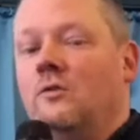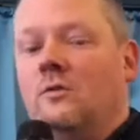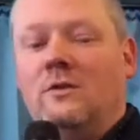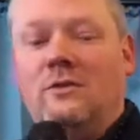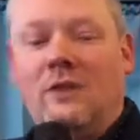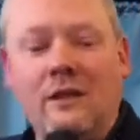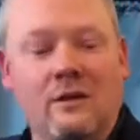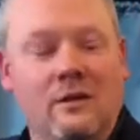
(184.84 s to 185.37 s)
for
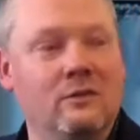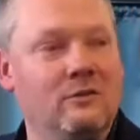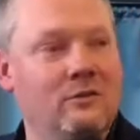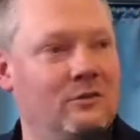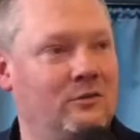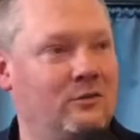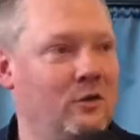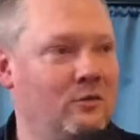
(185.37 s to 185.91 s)
deacons
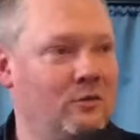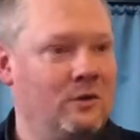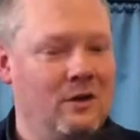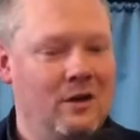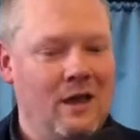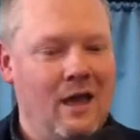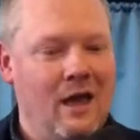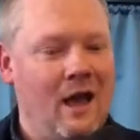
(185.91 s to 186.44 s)
and serving.
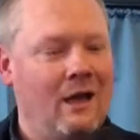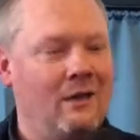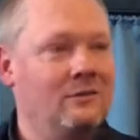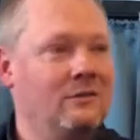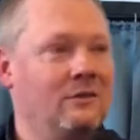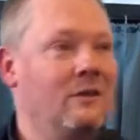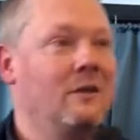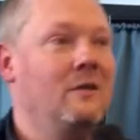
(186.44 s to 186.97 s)

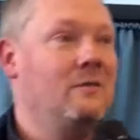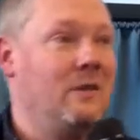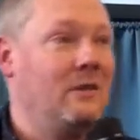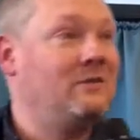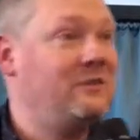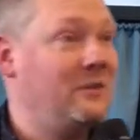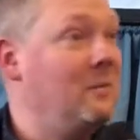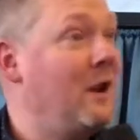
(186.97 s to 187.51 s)
And there's
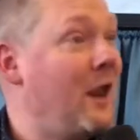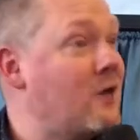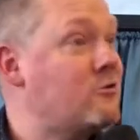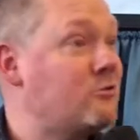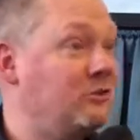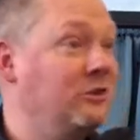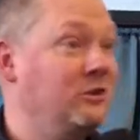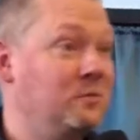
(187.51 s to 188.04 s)

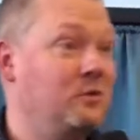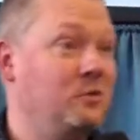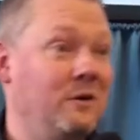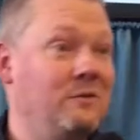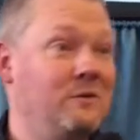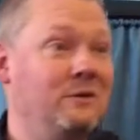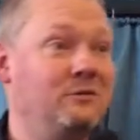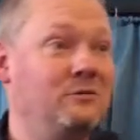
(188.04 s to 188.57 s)
similarities
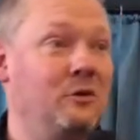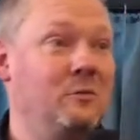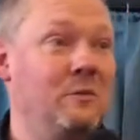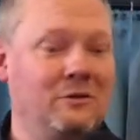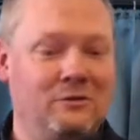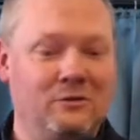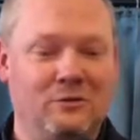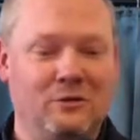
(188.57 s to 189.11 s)
between these two
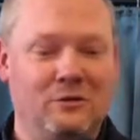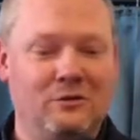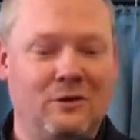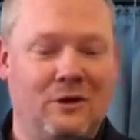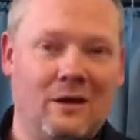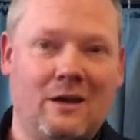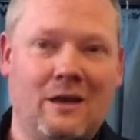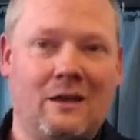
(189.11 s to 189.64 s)
messages,
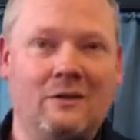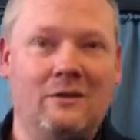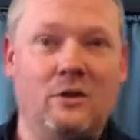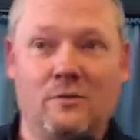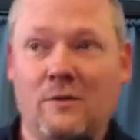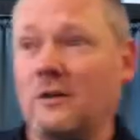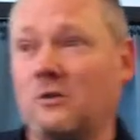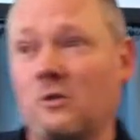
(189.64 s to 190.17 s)
and you'd
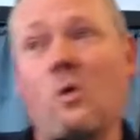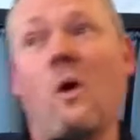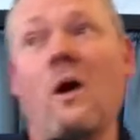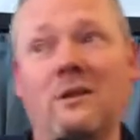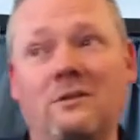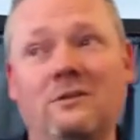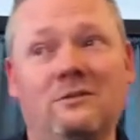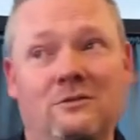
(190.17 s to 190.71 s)
have had
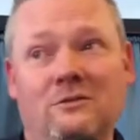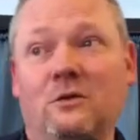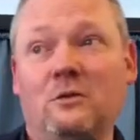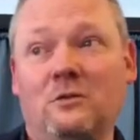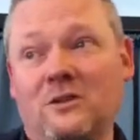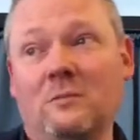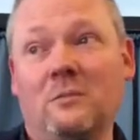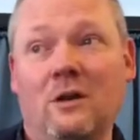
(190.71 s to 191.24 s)
quite two
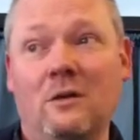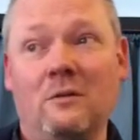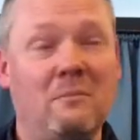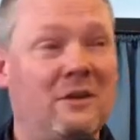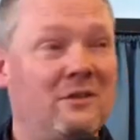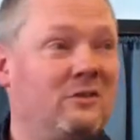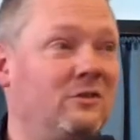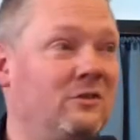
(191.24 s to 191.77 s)
similar
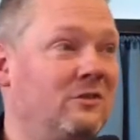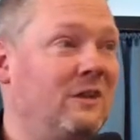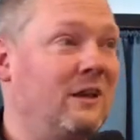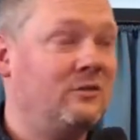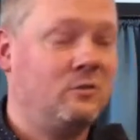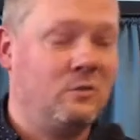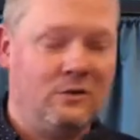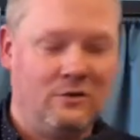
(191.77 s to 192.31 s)
messages
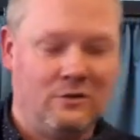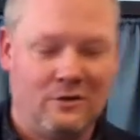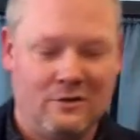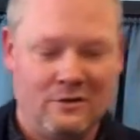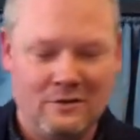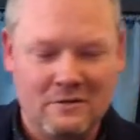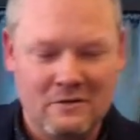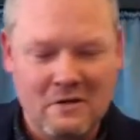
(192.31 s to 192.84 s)
next to each other.
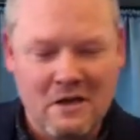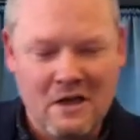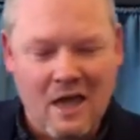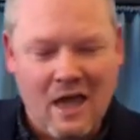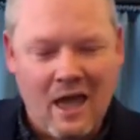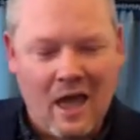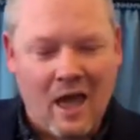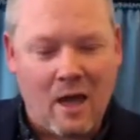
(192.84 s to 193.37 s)

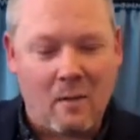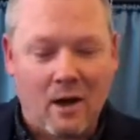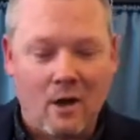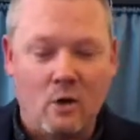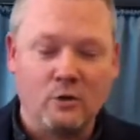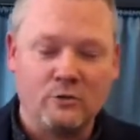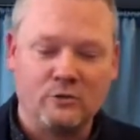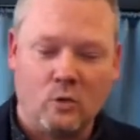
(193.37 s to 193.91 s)
I
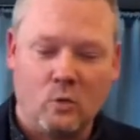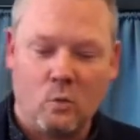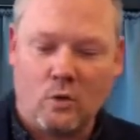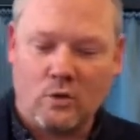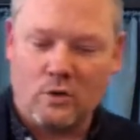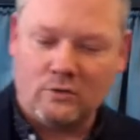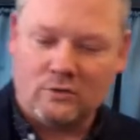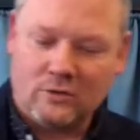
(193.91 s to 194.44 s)
also
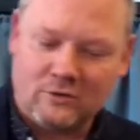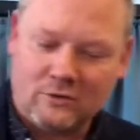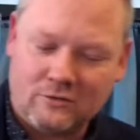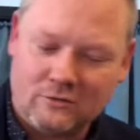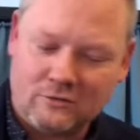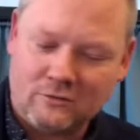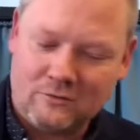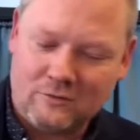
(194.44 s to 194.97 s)
wanted
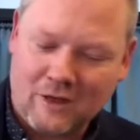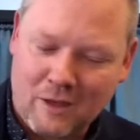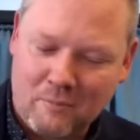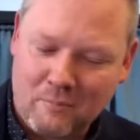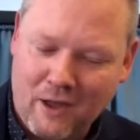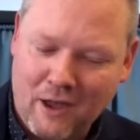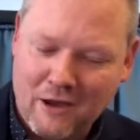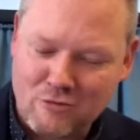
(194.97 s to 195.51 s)
to
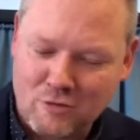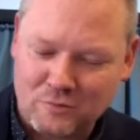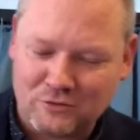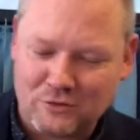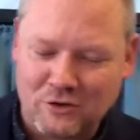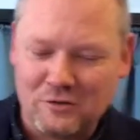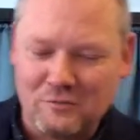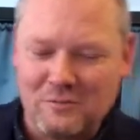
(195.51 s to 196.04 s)
pair up
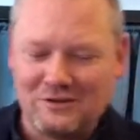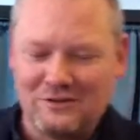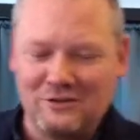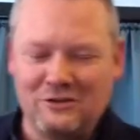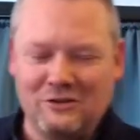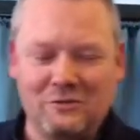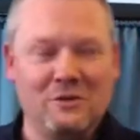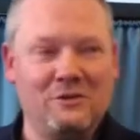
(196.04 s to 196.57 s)
certain
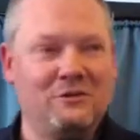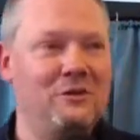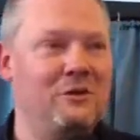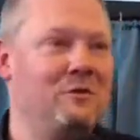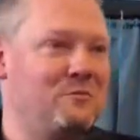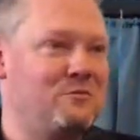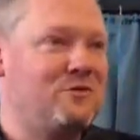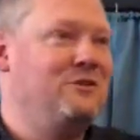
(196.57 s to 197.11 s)
messages with
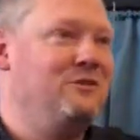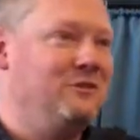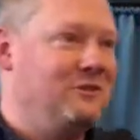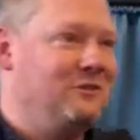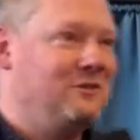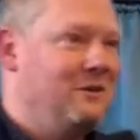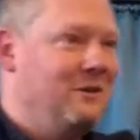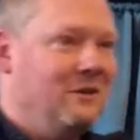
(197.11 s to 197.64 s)
certain
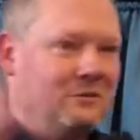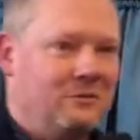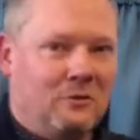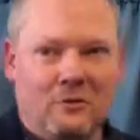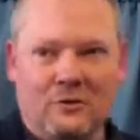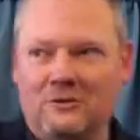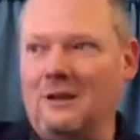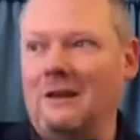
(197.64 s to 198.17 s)
preachers, so
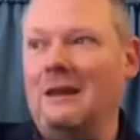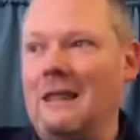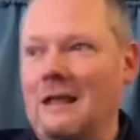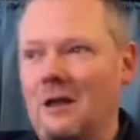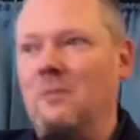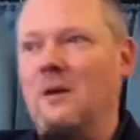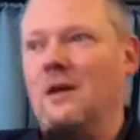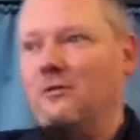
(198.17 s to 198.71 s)
there's a
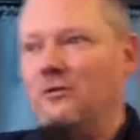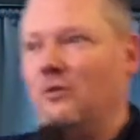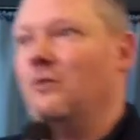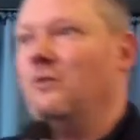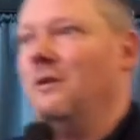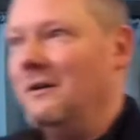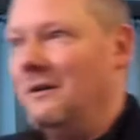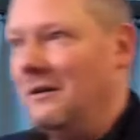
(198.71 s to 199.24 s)
little bit of
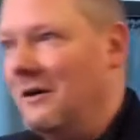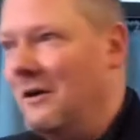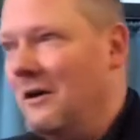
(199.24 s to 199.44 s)
shuffling